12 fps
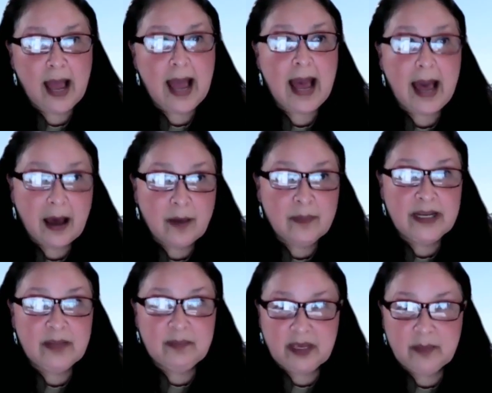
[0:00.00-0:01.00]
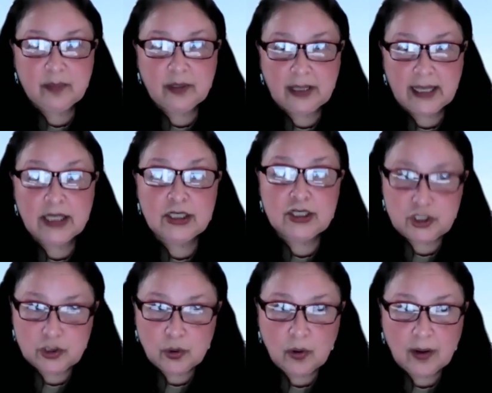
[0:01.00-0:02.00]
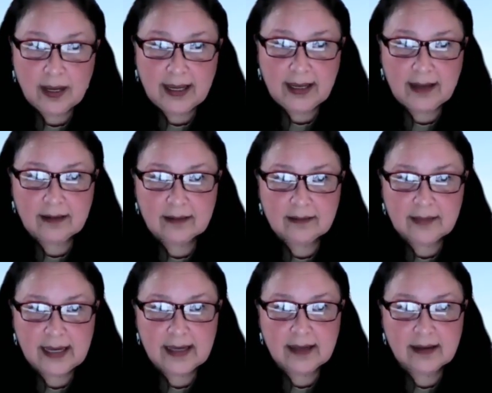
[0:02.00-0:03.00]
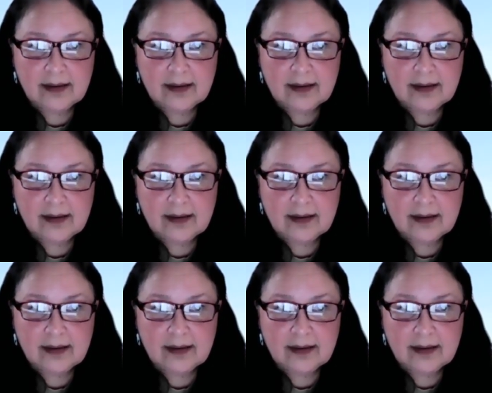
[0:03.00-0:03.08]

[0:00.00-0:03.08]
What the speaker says: how many people enjoy like